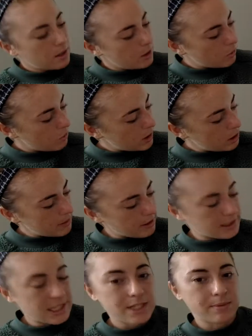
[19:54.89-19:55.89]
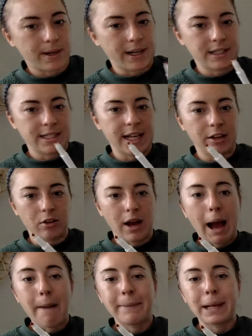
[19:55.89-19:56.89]
What about this rectangle?
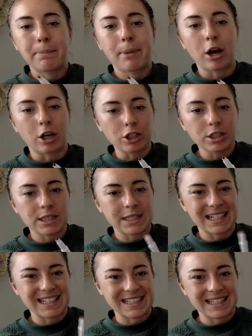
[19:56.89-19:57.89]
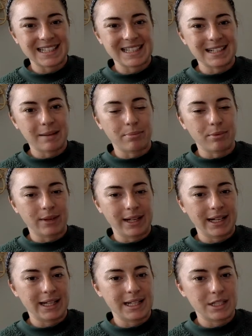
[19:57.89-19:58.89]
How many parts is it
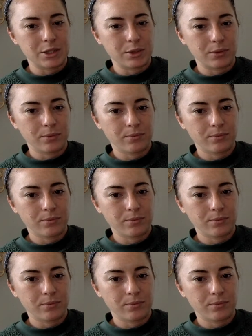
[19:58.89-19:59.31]
separated into?